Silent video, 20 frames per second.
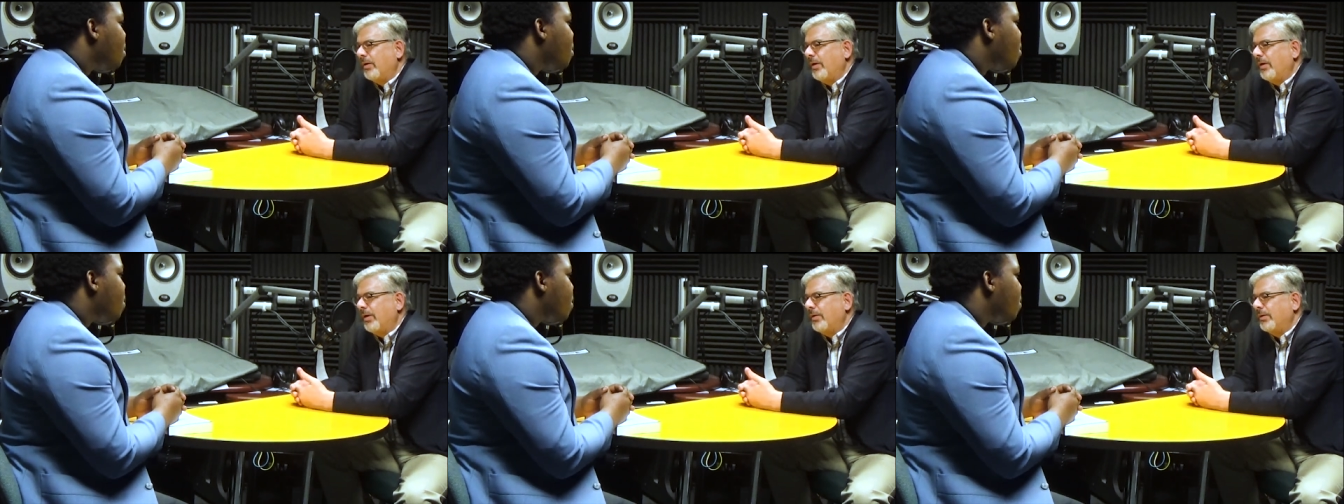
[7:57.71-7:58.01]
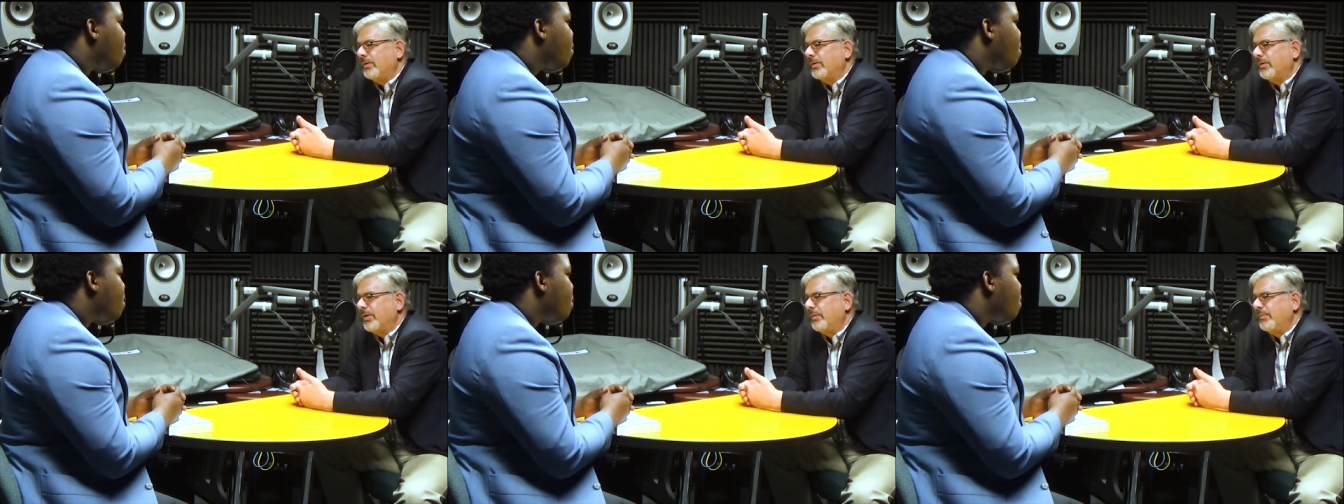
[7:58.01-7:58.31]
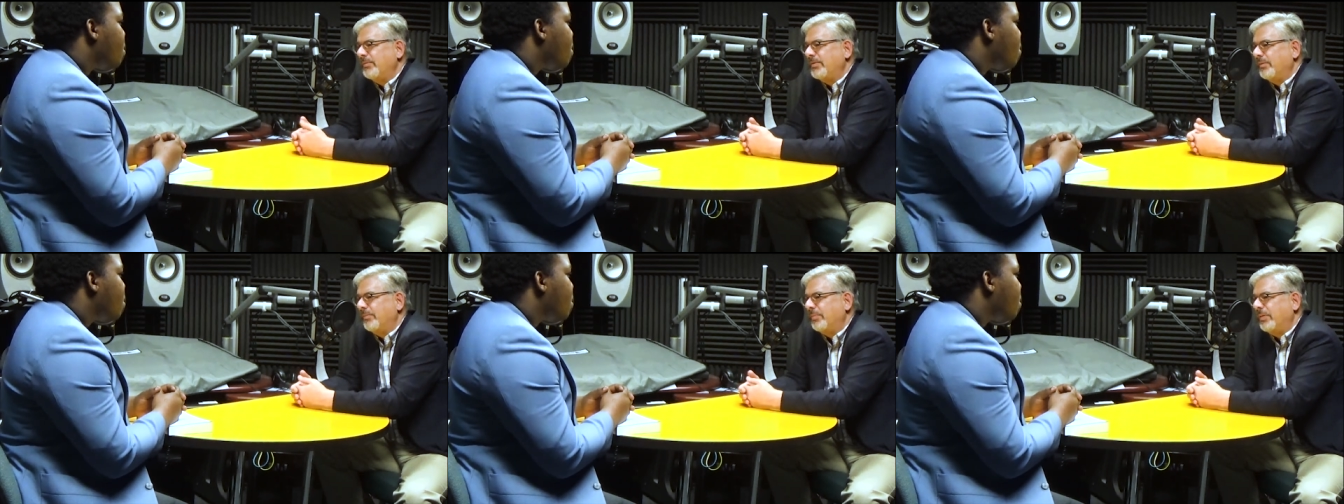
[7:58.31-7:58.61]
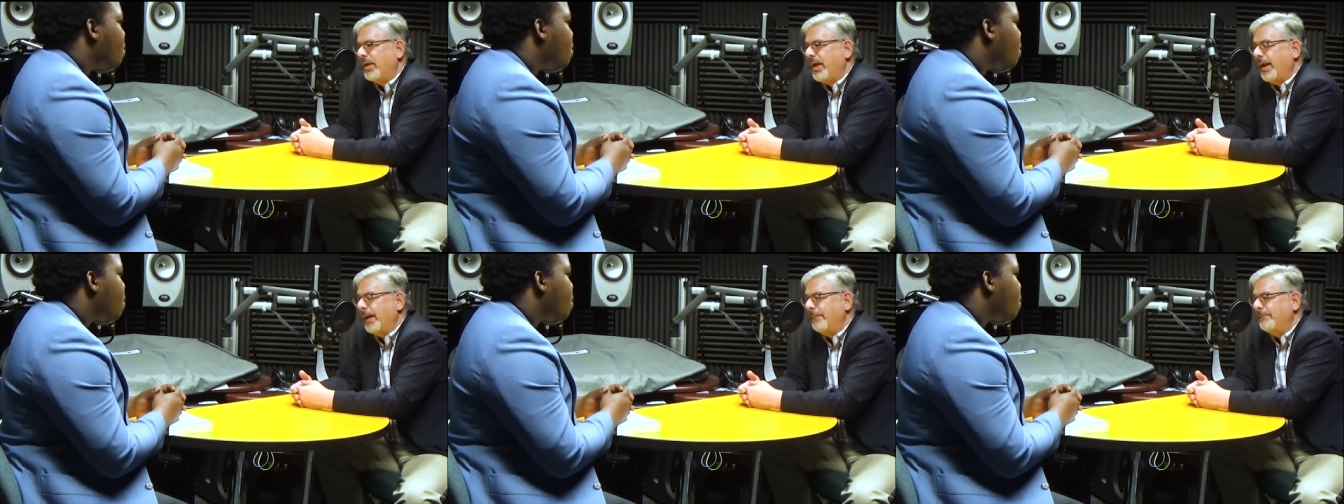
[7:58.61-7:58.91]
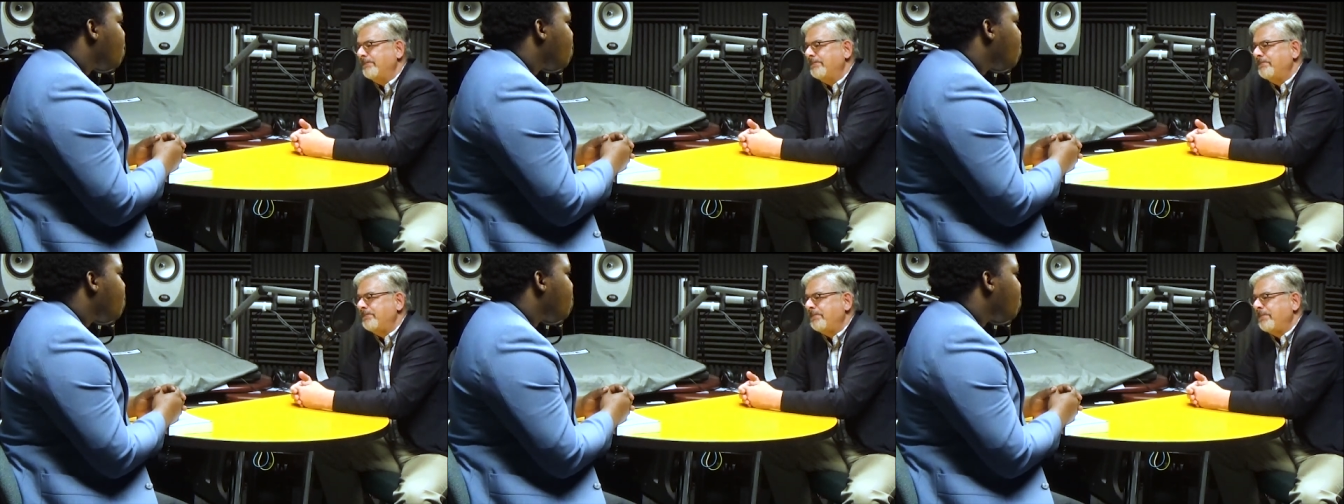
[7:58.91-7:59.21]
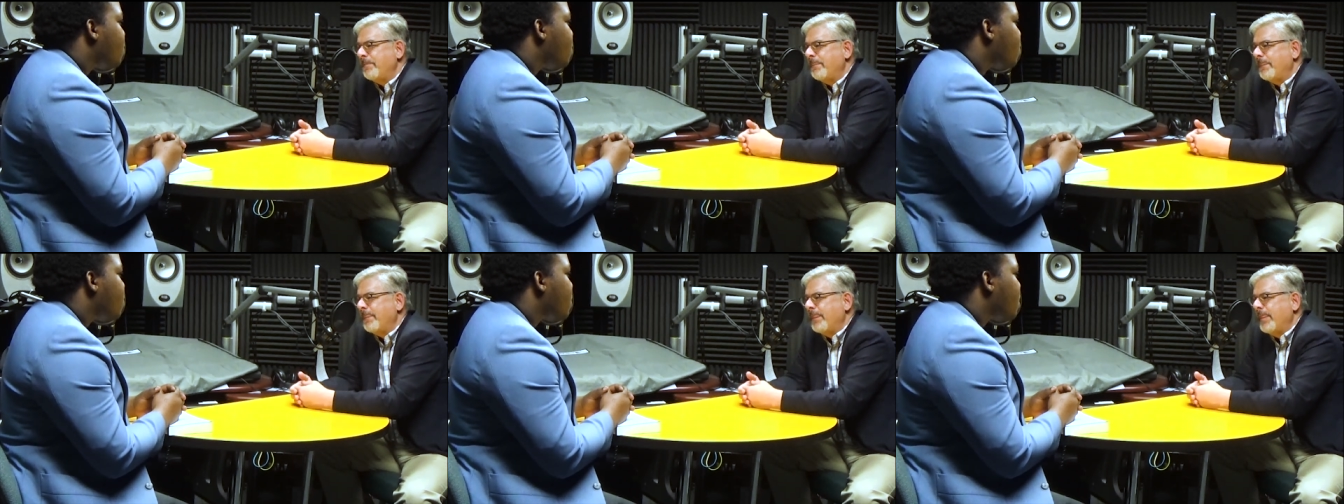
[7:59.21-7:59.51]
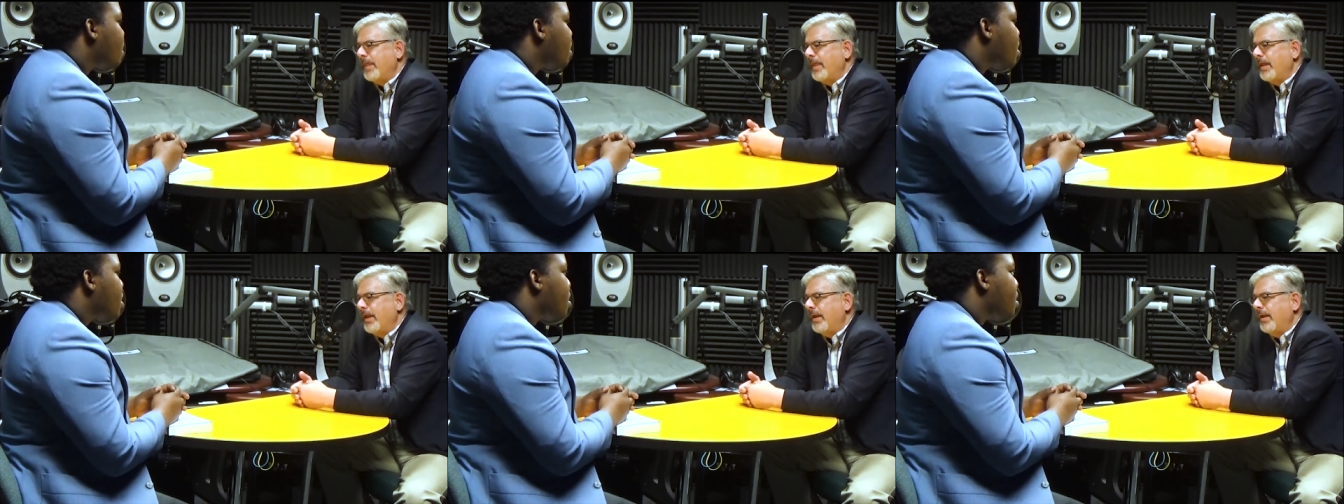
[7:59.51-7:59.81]
are coming to play.
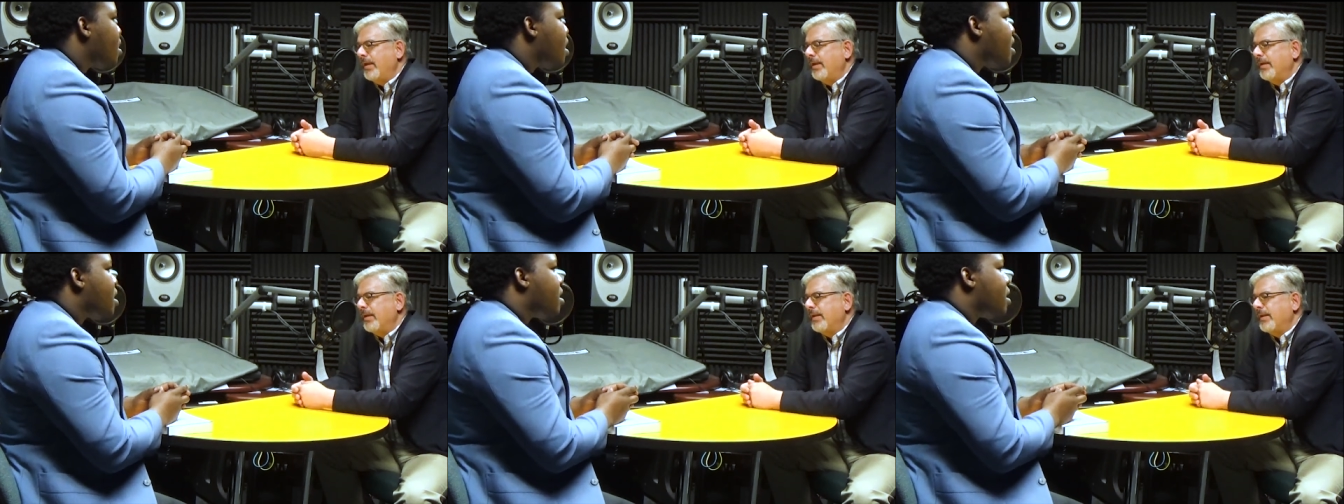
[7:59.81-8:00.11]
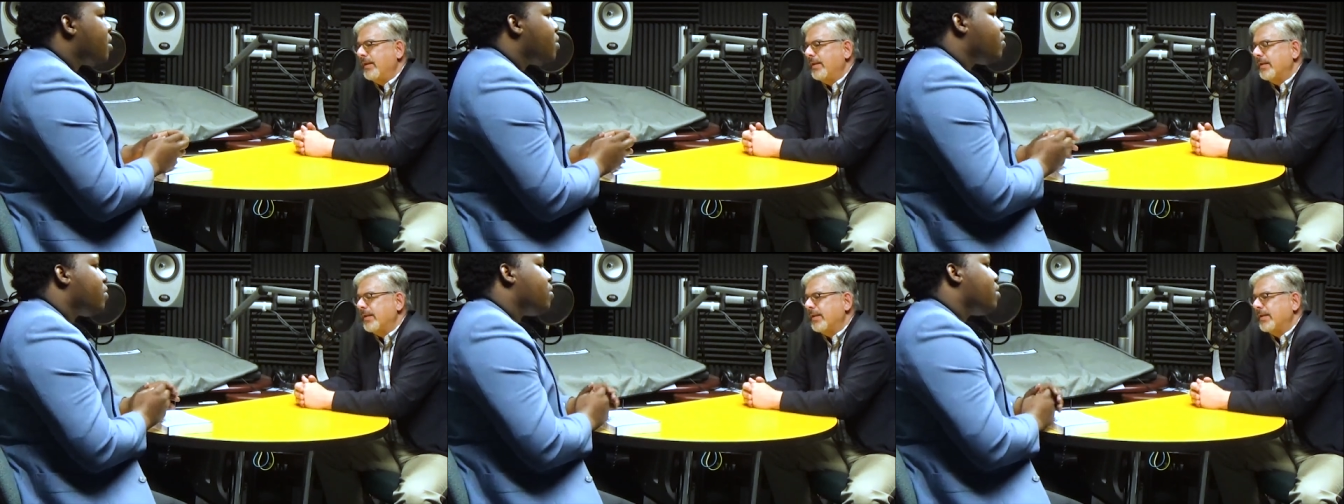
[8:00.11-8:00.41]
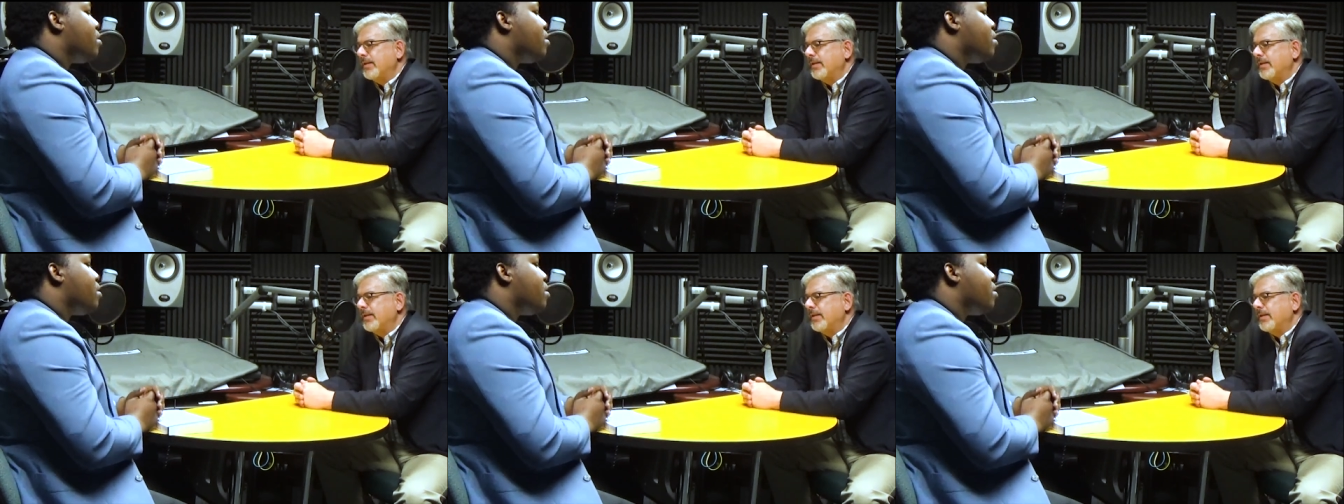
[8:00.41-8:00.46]
Yeah, that's